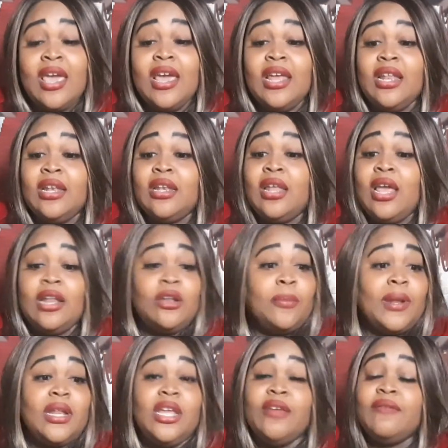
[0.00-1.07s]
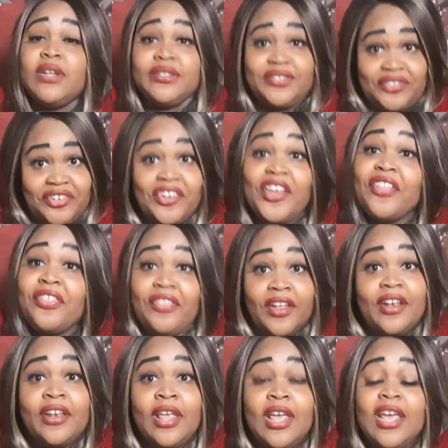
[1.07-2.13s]
And ain't nobody giving us
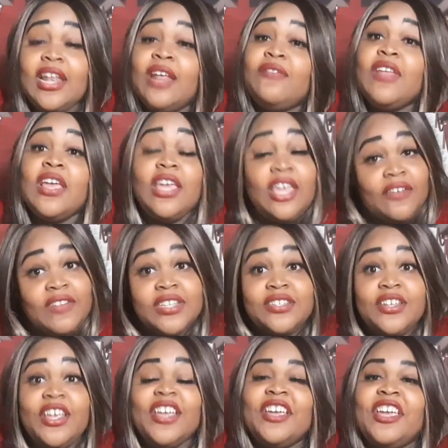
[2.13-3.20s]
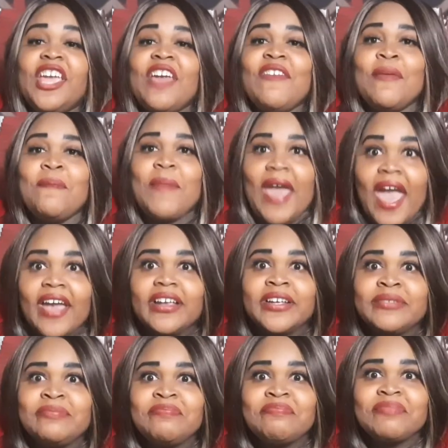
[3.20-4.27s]
nothing. And if they give it to you, give it
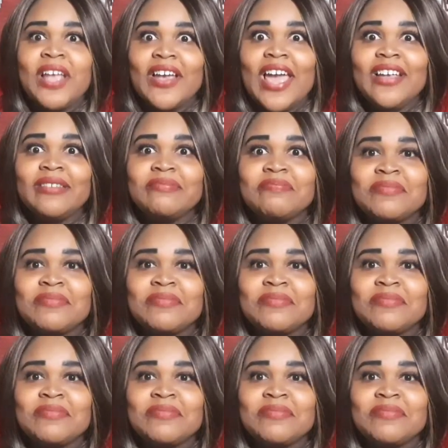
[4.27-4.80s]
back. Okay?